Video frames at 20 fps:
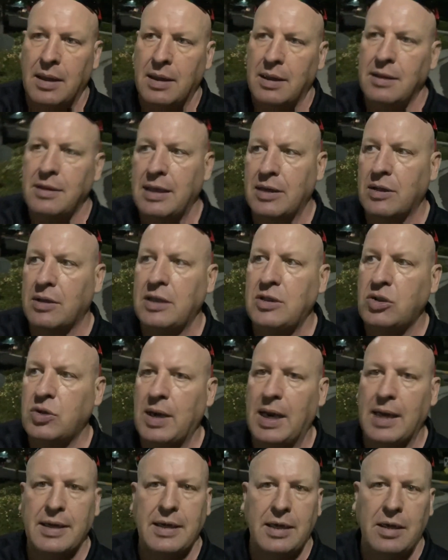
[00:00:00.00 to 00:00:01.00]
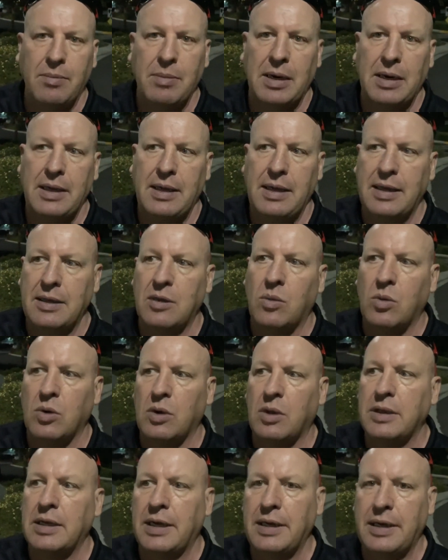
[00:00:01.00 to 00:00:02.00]
Literally track anybody in the
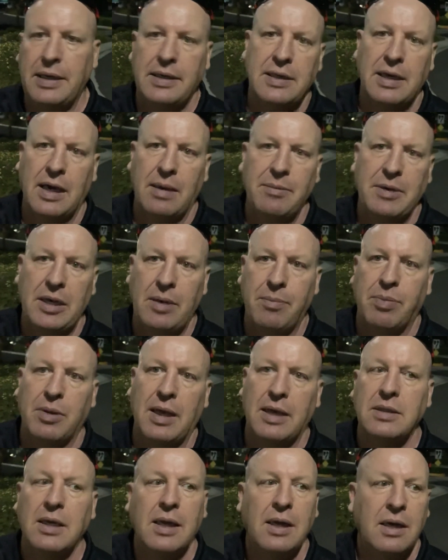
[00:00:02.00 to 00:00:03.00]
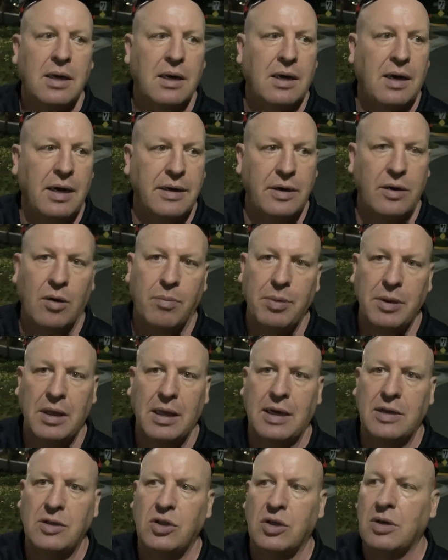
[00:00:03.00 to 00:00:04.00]
world at any time, any place, on an open
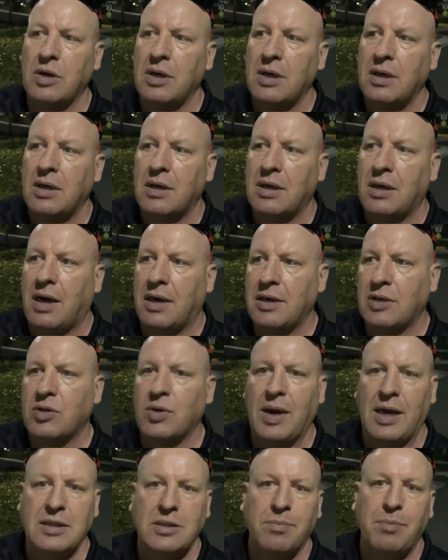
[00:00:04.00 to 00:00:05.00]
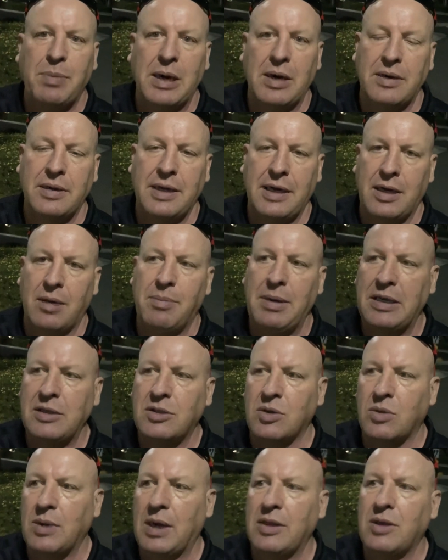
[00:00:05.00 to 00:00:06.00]
ledger, on a transparent
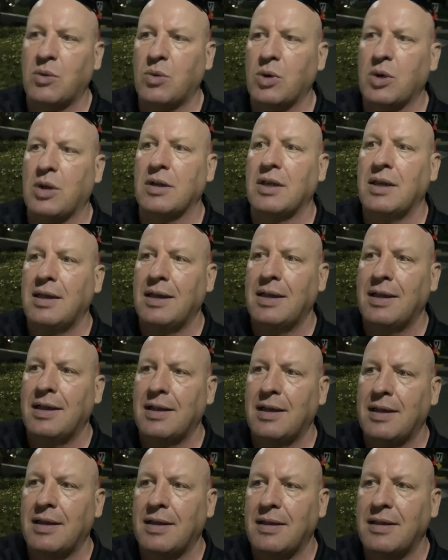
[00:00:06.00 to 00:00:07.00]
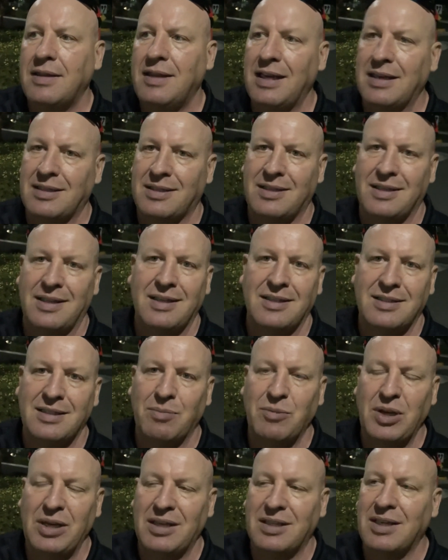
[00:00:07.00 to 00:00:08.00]
database around the world. This is
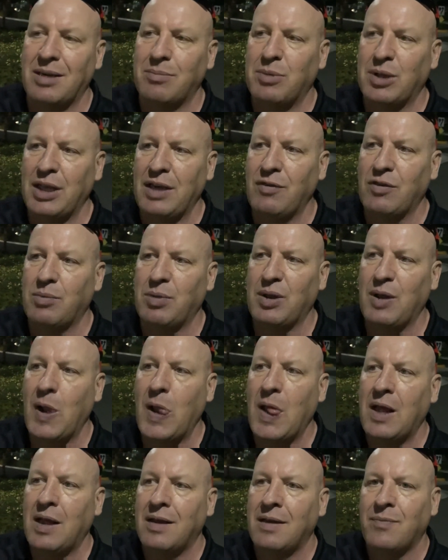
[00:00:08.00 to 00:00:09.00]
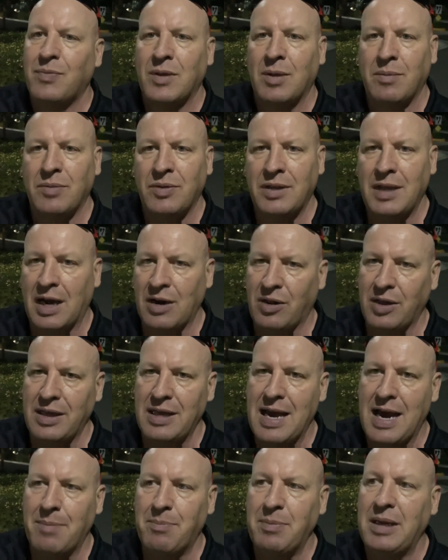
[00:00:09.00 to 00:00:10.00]
something that's unbelievable. Not only
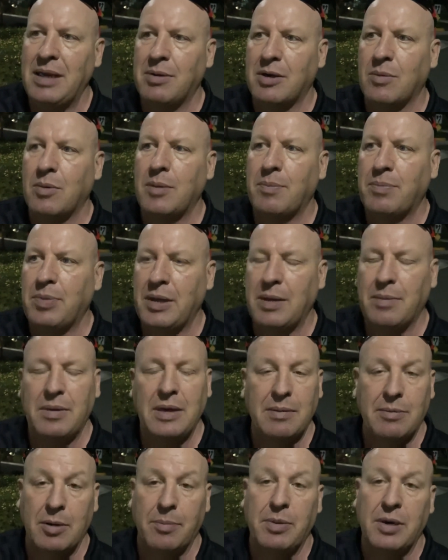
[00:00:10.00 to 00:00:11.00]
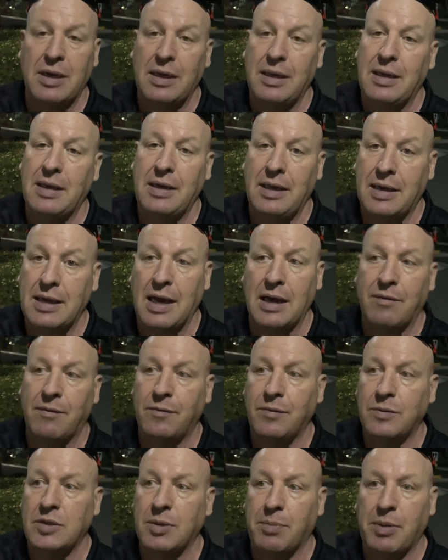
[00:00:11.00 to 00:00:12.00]
that, be able to put any kind
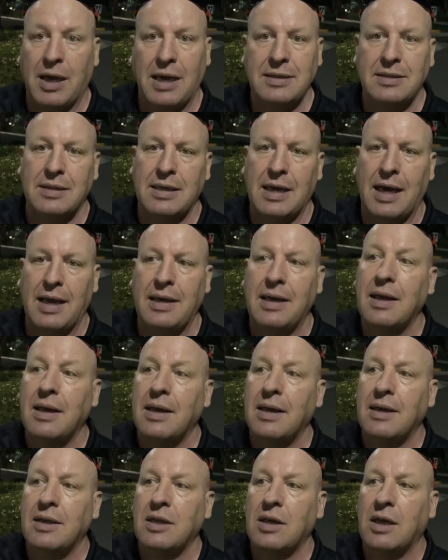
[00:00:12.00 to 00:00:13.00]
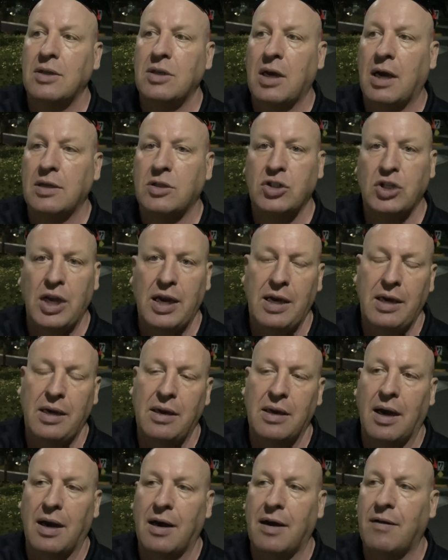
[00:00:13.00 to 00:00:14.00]
of supply side, a
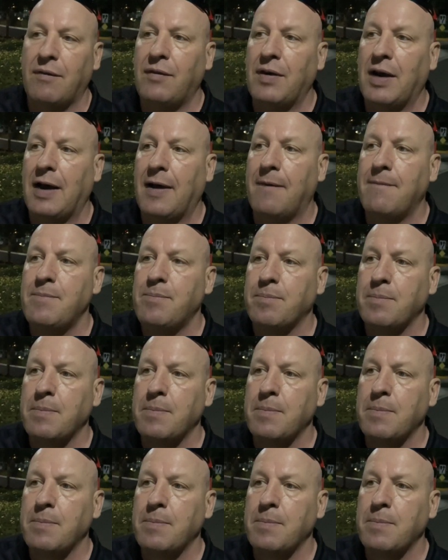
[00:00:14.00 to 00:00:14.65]
chain of